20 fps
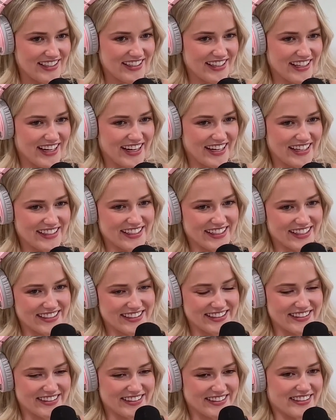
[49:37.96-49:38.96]
yeah, I
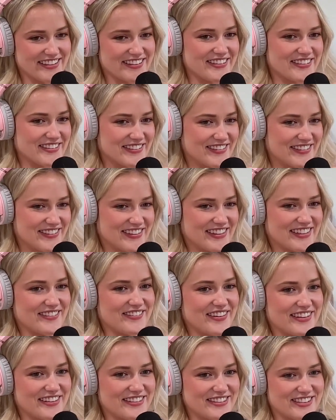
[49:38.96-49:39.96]
kind of do too. Like
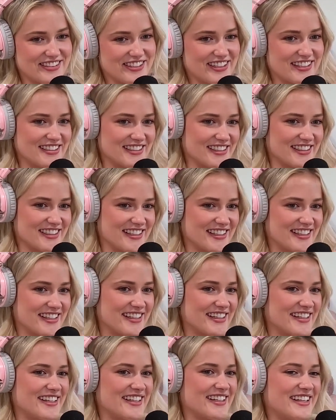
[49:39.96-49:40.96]
while I was drunk.
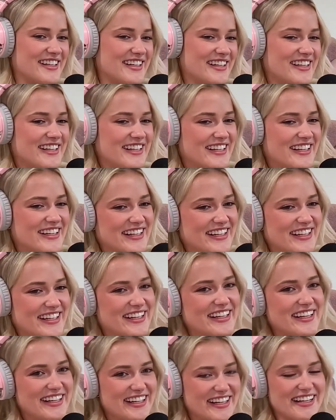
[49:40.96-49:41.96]

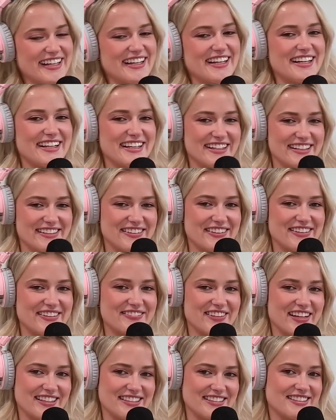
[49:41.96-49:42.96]
Oh, well, I'm
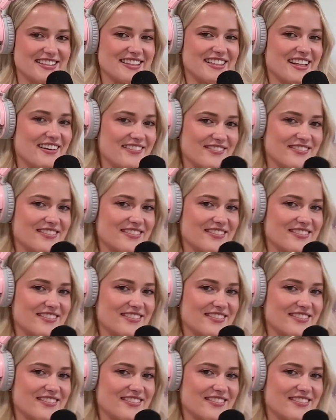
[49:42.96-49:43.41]
glad you still love me.